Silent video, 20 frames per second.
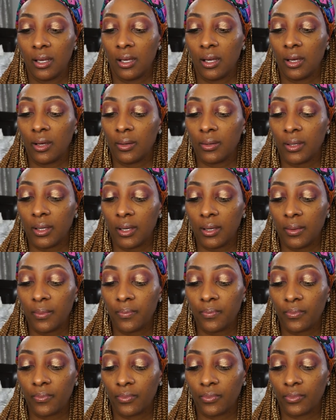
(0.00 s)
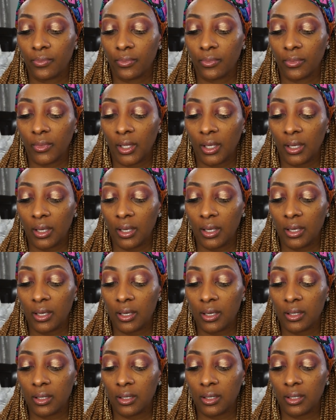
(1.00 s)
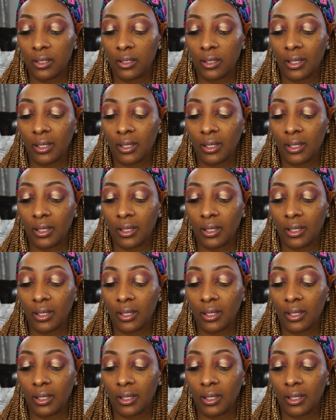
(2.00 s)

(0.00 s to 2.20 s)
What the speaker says: Okay, and